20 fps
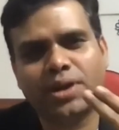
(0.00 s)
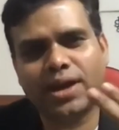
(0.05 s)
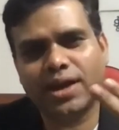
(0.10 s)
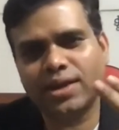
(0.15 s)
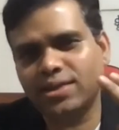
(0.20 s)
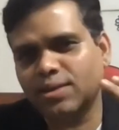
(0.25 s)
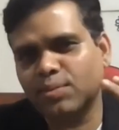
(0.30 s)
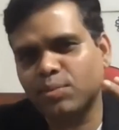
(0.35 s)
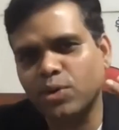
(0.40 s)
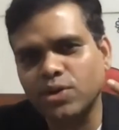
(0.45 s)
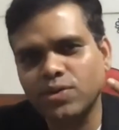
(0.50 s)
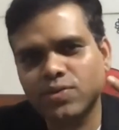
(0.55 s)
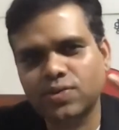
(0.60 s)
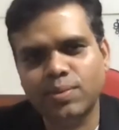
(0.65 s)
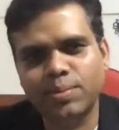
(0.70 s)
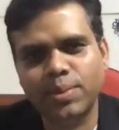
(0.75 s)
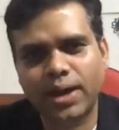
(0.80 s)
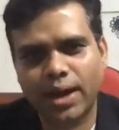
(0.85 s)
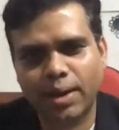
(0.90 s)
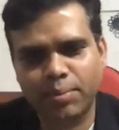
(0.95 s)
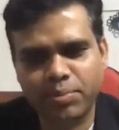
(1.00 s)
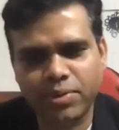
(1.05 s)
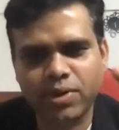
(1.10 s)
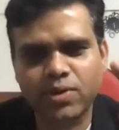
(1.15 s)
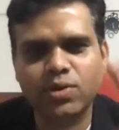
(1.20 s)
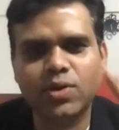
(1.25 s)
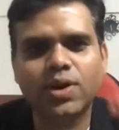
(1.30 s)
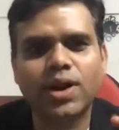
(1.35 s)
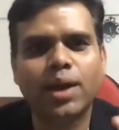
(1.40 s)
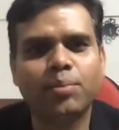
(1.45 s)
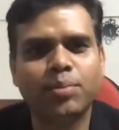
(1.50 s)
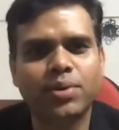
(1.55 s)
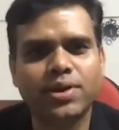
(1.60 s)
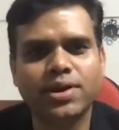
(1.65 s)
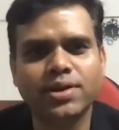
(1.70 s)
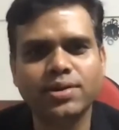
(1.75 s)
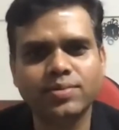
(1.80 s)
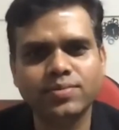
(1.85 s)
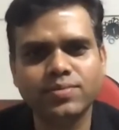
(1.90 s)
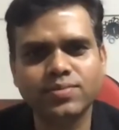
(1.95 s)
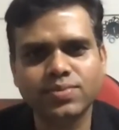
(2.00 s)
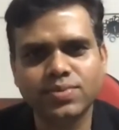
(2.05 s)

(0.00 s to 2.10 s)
Either boss will be happy or not happy, right?